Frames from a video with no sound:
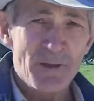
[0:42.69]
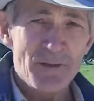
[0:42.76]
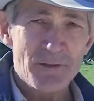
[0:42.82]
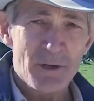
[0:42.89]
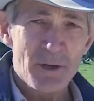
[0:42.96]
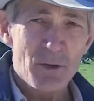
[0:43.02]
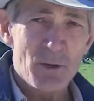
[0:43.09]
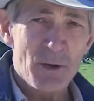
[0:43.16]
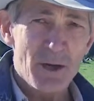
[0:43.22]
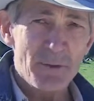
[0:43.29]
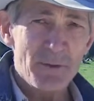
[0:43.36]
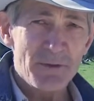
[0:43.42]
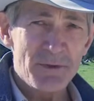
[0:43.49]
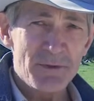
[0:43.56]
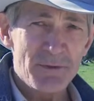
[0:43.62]
So I
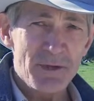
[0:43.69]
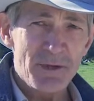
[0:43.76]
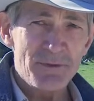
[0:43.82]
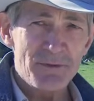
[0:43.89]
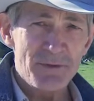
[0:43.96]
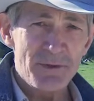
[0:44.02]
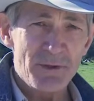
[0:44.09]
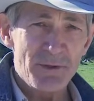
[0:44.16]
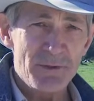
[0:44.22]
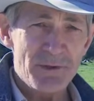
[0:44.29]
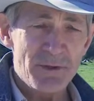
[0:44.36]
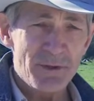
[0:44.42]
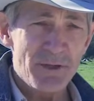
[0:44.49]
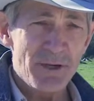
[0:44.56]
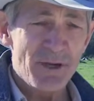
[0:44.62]
was
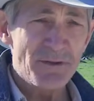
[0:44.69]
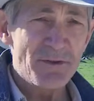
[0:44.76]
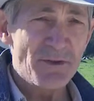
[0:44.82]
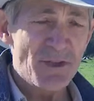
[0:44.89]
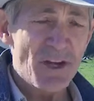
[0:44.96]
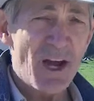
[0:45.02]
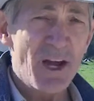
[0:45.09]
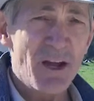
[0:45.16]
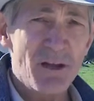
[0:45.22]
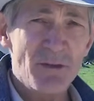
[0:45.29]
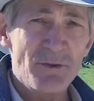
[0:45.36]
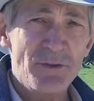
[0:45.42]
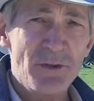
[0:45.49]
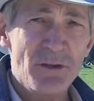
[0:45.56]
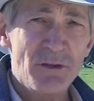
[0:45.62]
introduced to it as a
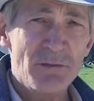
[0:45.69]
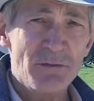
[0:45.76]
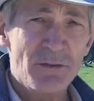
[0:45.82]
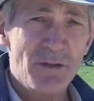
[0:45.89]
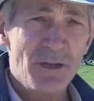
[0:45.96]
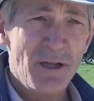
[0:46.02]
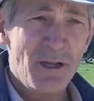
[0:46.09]
child, you know,